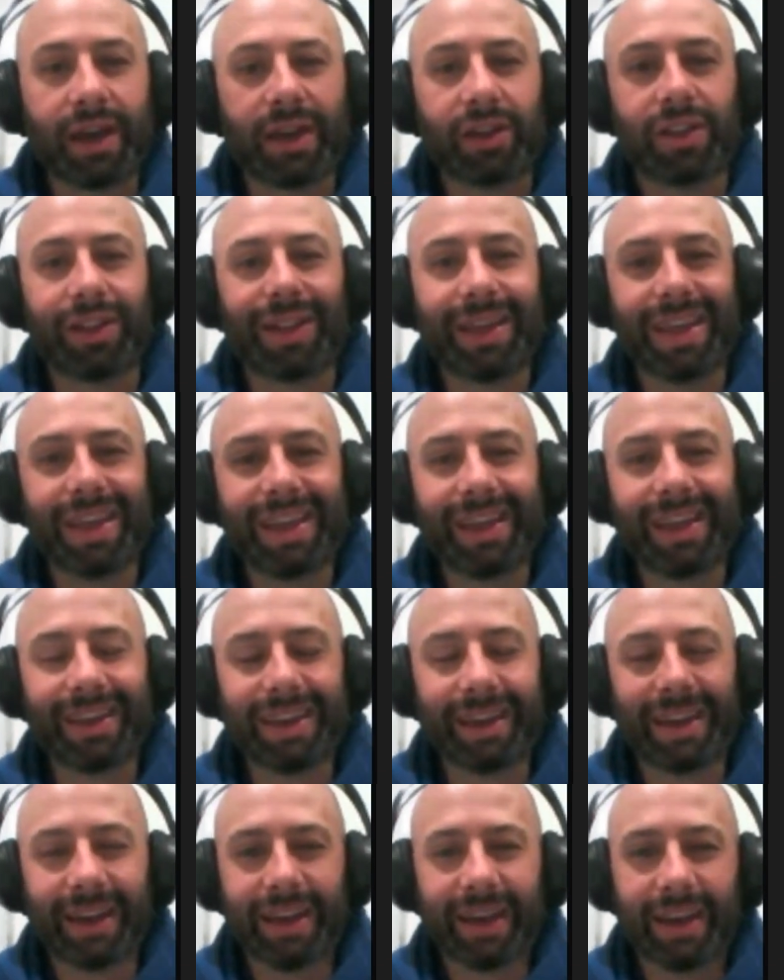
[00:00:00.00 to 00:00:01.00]
Claire,
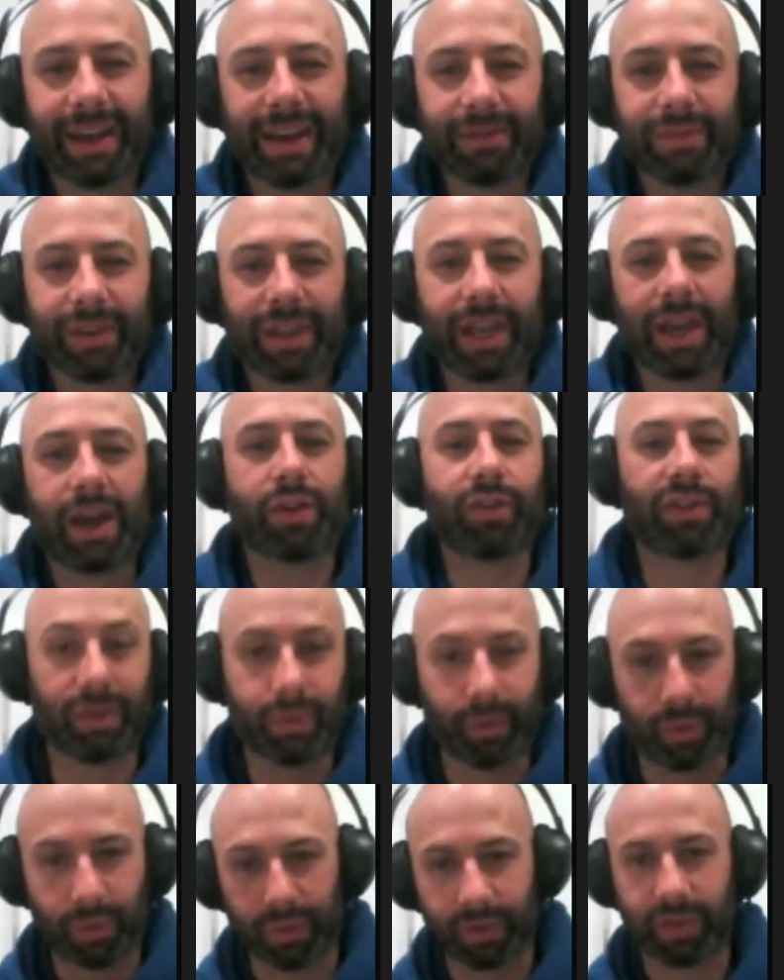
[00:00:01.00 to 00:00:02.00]
going
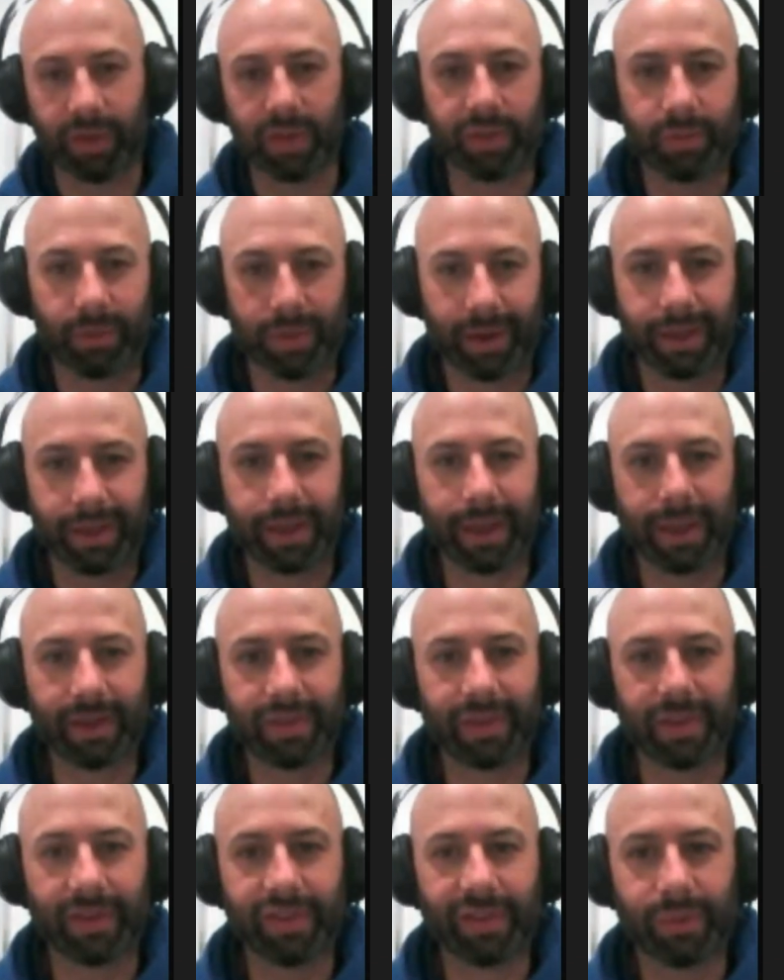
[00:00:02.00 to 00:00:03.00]
towards this week
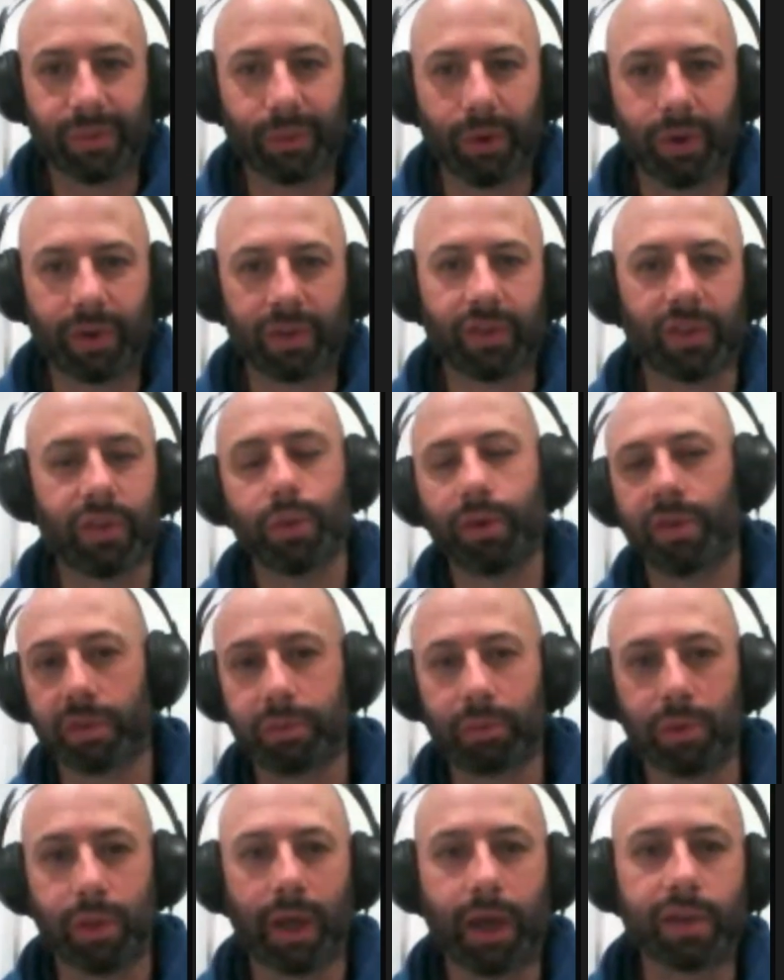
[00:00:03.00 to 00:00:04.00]
against the Swans, whoever
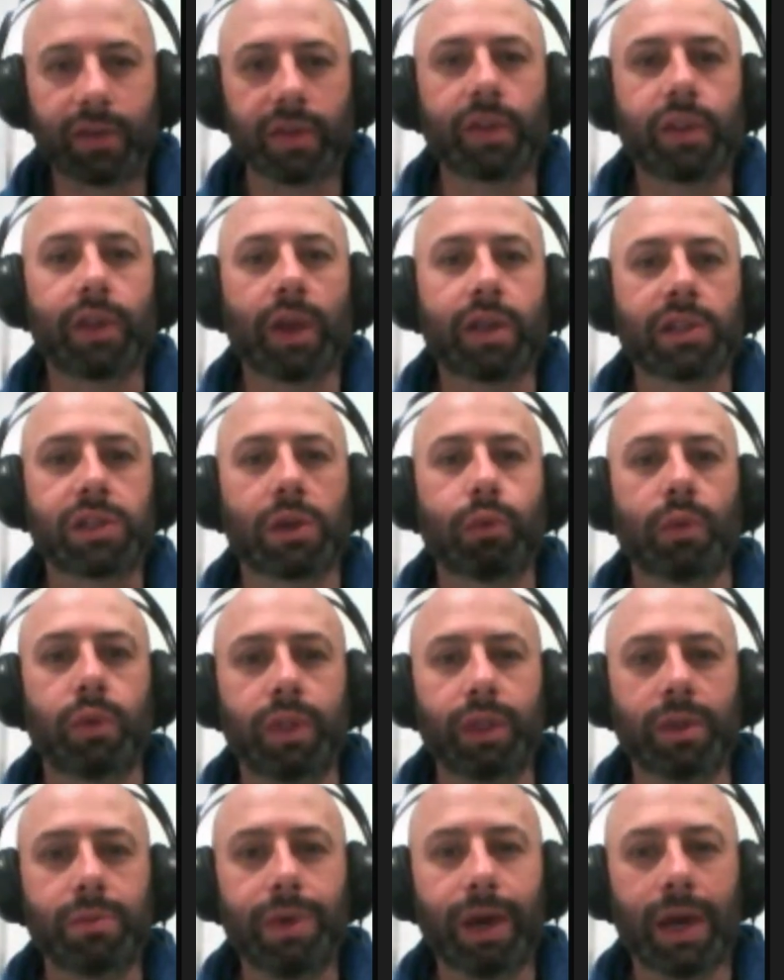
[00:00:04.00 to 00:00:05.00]
plays, it doesn't
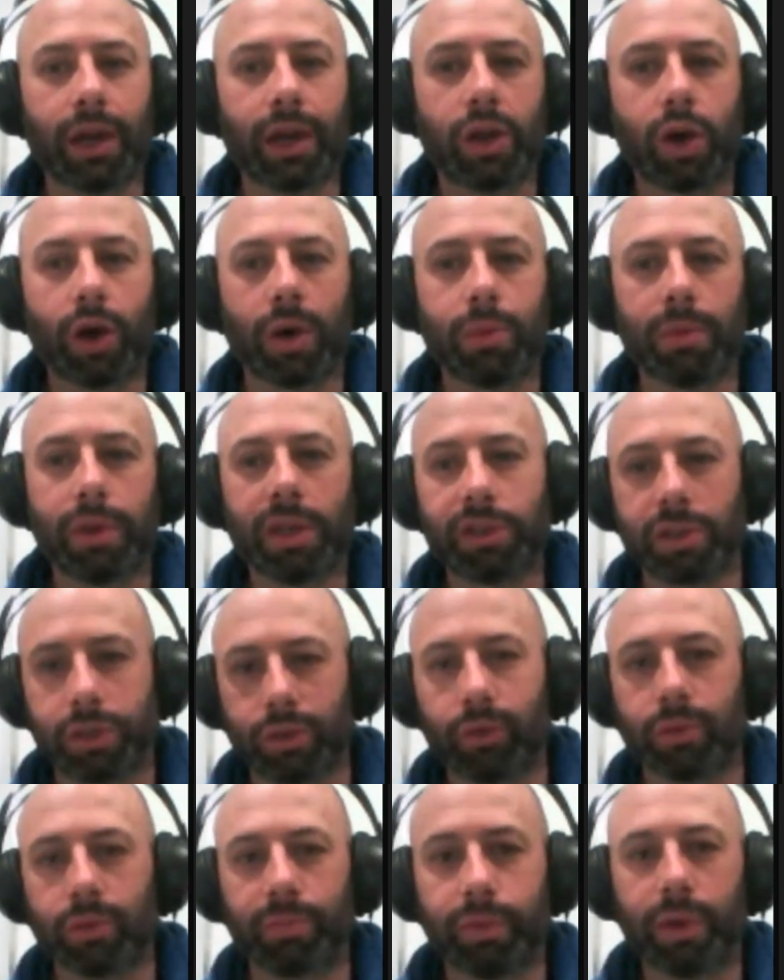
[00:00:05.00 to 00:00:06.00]
really matter. This
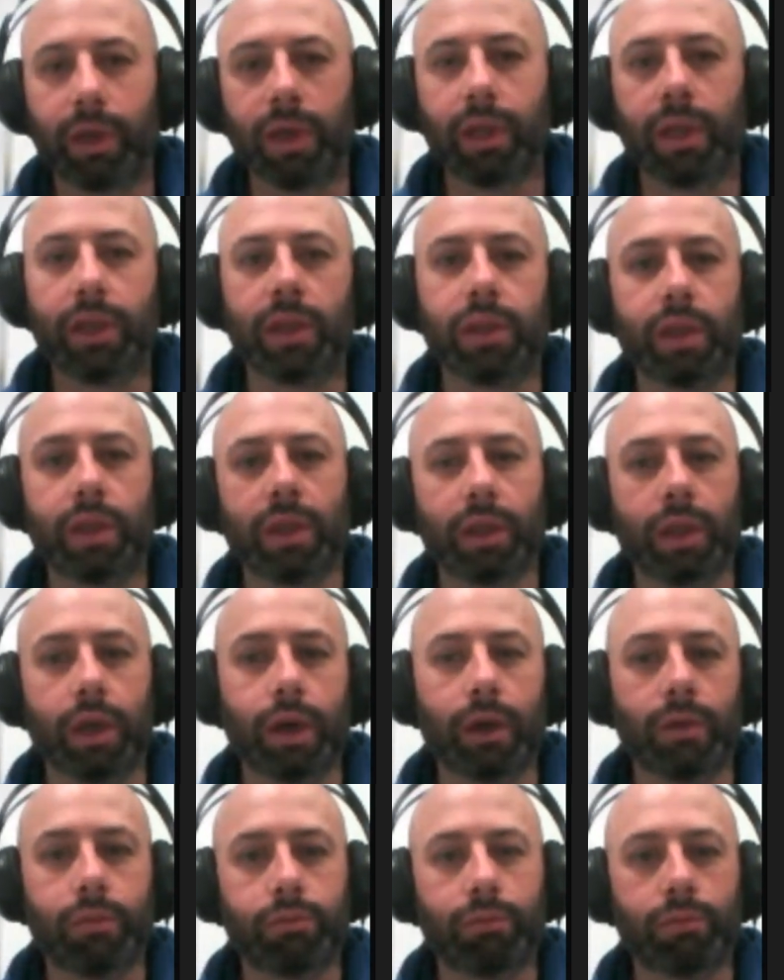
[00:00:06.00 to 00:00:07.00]
could be,
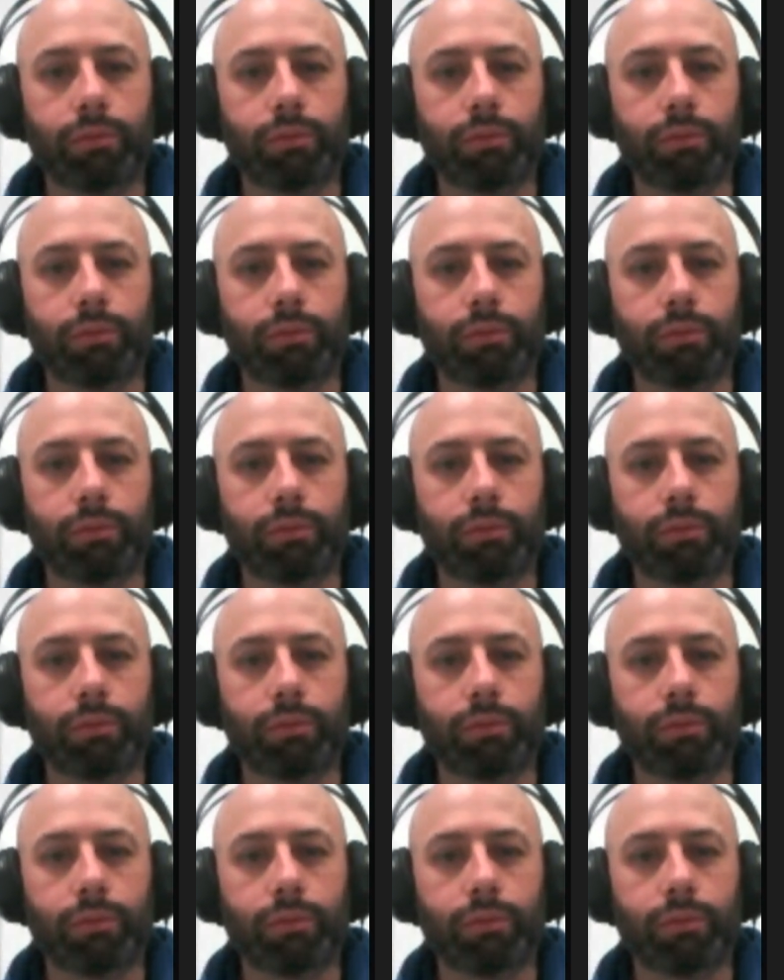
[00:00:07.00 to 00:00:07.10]
our